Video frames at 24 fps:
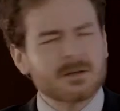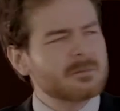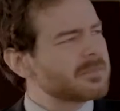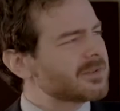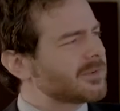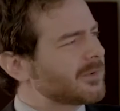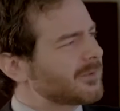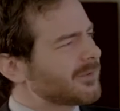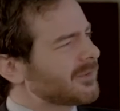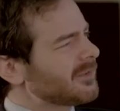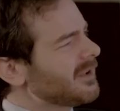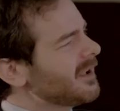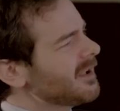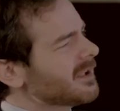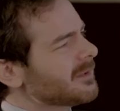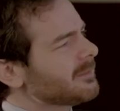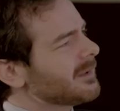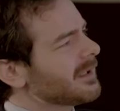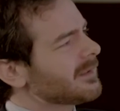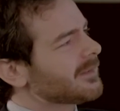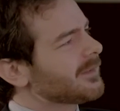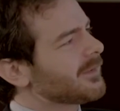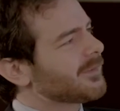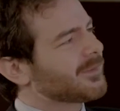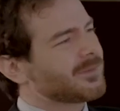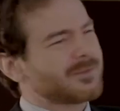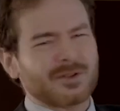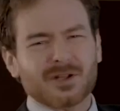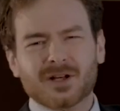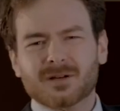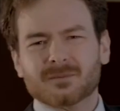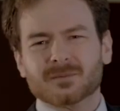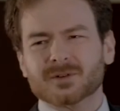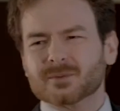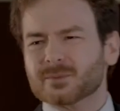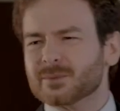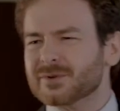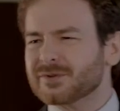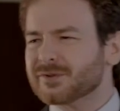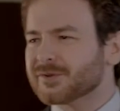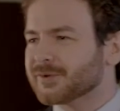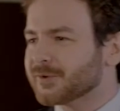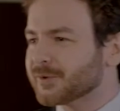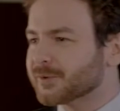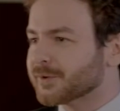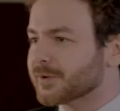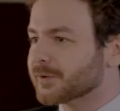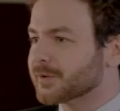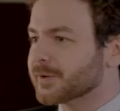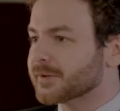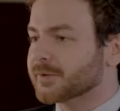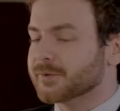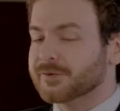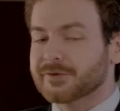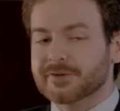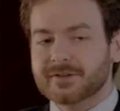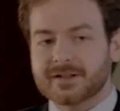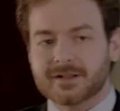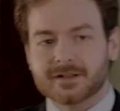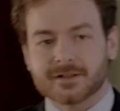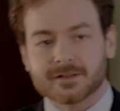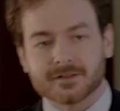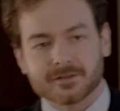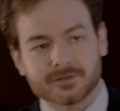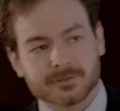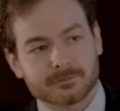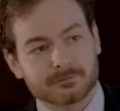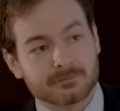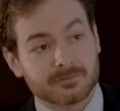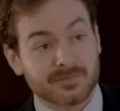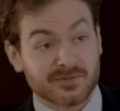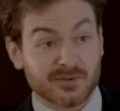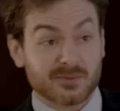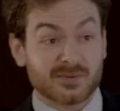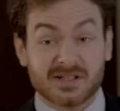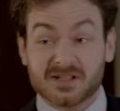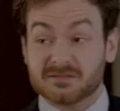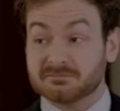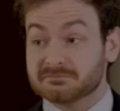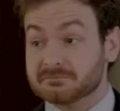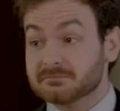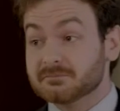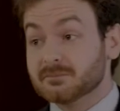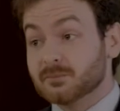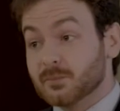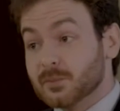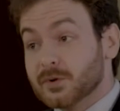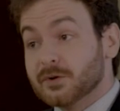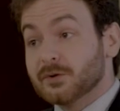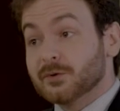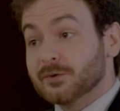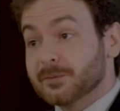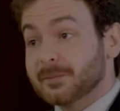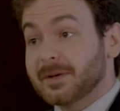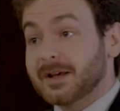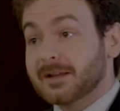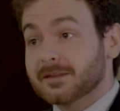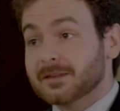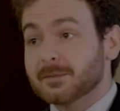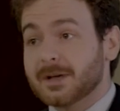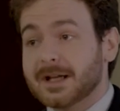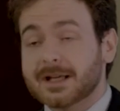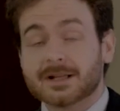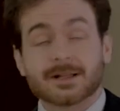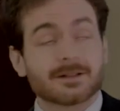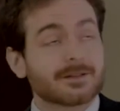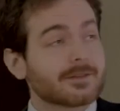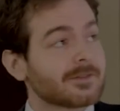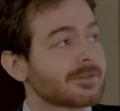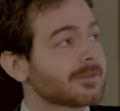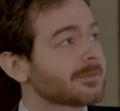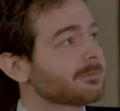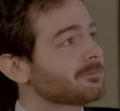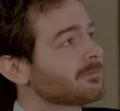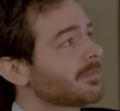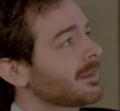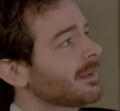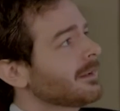But there's a lot about this phenomenon we still don't understand. So again, we use mathematics.